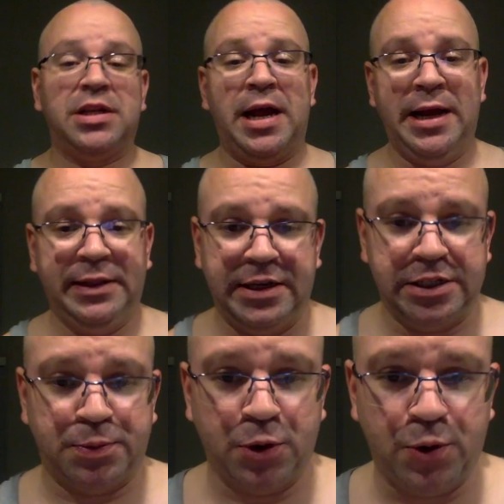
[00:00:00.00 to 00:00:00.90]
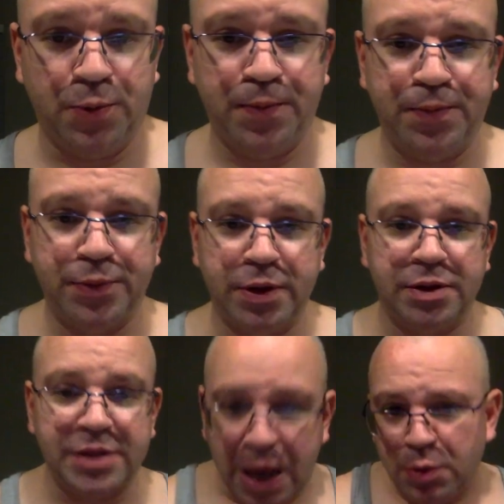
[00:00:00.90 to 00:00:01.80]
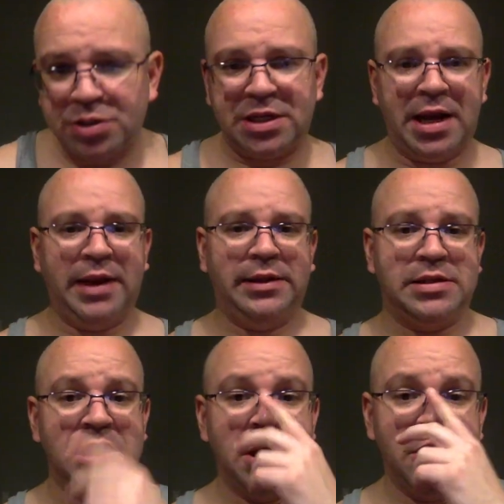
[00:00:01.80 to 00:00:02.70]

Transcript: '90s, bro. That was the '90s.